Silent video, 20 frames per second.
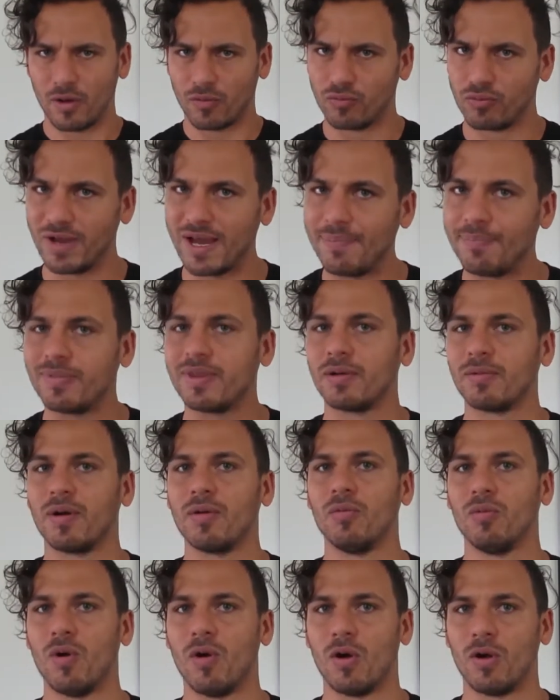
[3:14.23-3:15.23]
reap the
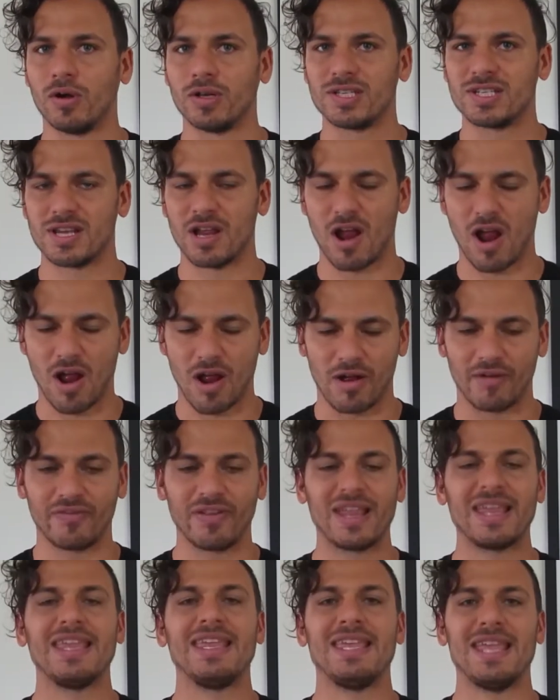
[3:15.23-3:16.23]
rewards of
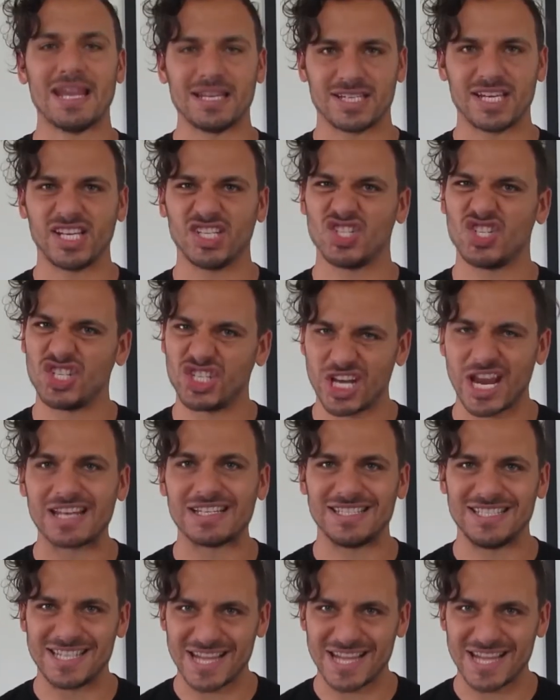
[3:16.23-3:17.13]
getting shit